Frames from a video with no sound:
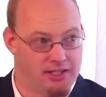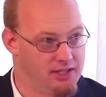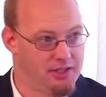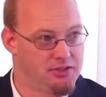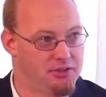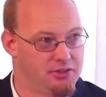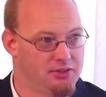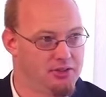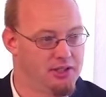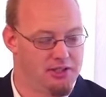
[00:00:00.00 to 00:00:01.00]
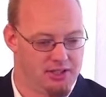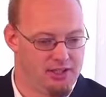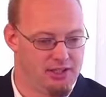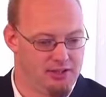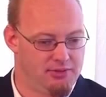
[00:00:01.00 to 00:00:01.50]
Identical. It
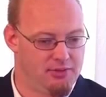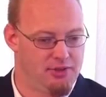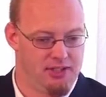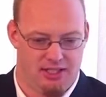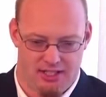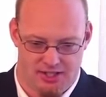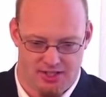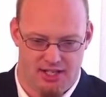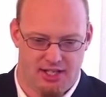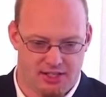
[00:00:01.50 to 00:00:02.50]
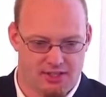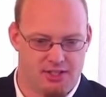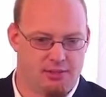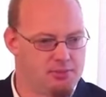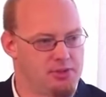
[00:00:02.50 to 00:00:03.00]
can give you the exact
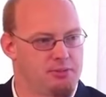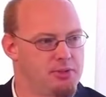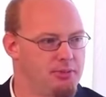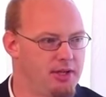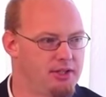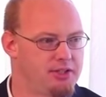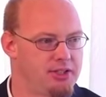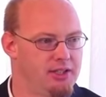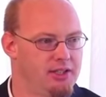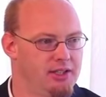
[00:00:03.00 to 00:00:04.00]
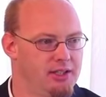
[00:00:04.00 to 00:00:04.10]
same symptomology.